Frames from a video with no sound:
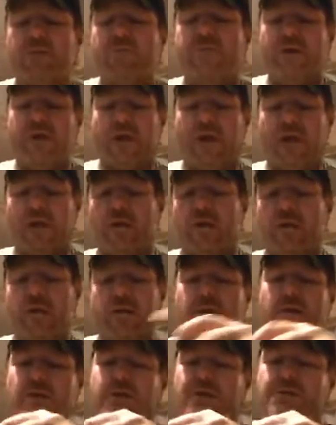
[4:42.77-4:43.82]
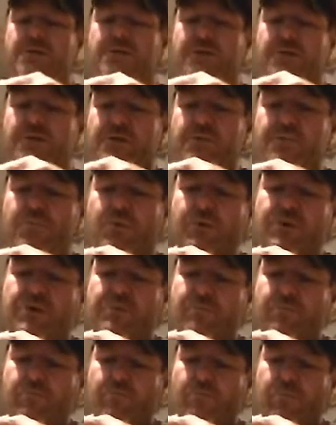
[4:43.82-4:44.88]
fitting. So you just push
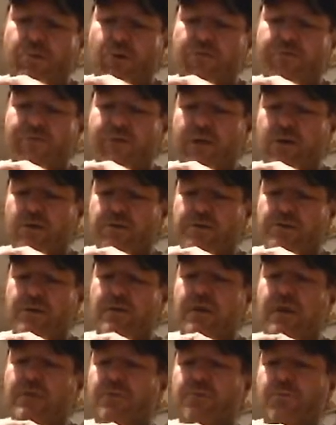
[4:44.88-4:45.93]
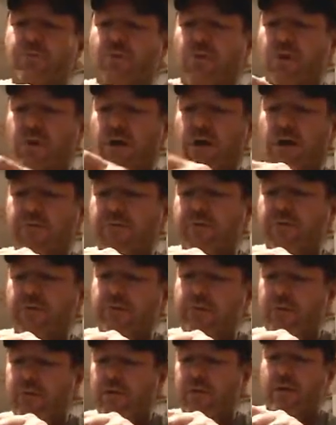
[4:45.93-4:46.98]
both fingers and you pull it off,
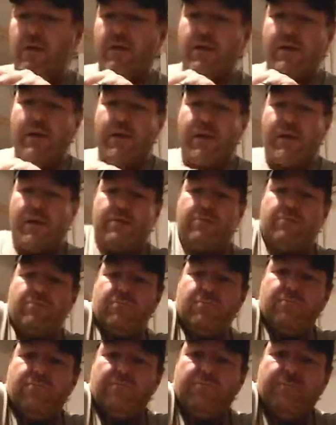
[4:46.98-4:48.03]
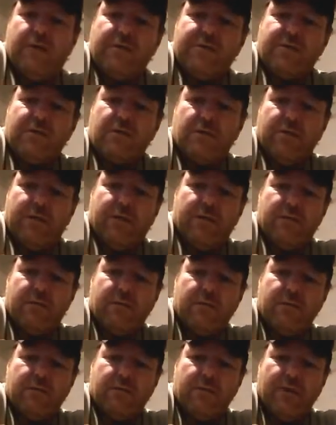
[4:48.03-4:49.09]
and basically
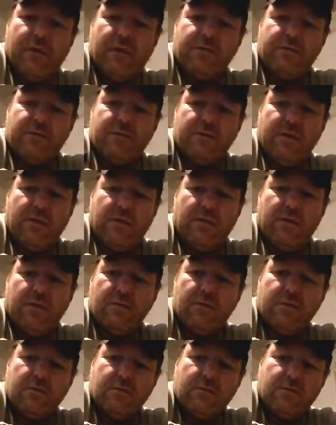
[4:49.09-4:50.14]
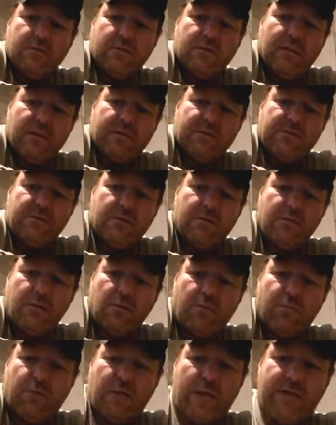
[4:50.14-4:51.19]
that's the
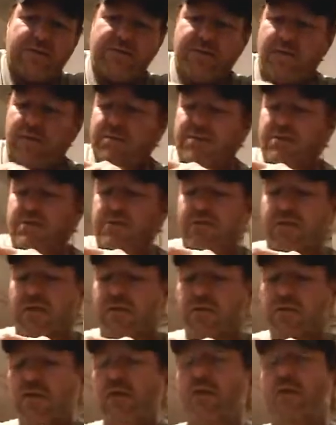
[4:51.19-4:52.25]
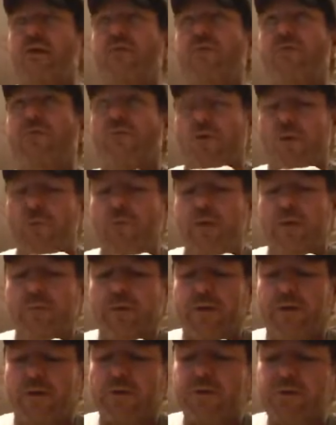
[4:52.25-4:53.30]
little plastic 4
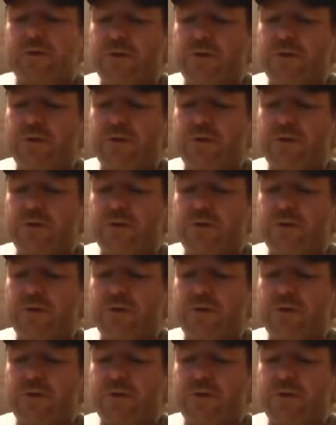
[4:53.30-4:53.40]
millimeter